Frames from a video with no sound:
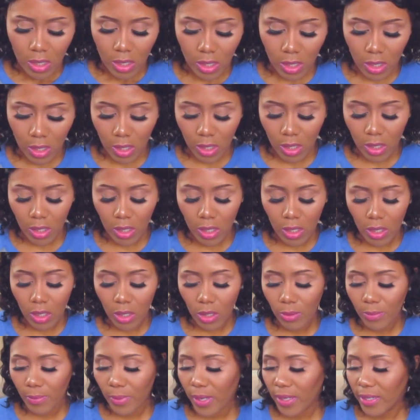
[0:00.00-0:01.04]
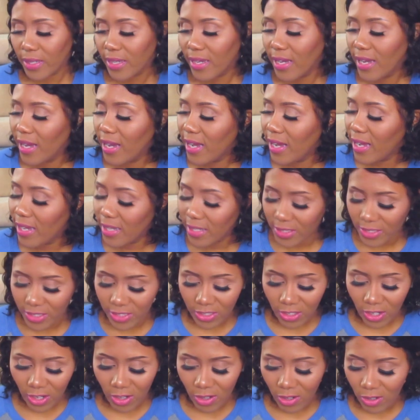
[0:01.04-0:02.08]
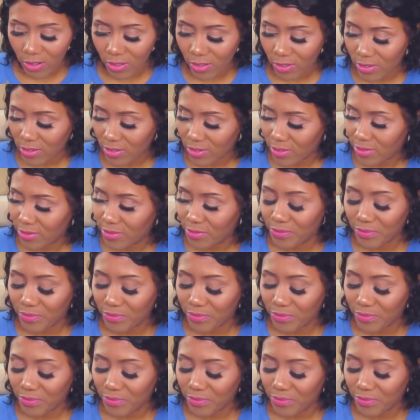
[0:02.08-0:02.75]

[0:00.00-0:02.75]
Oh my gosh, y'all.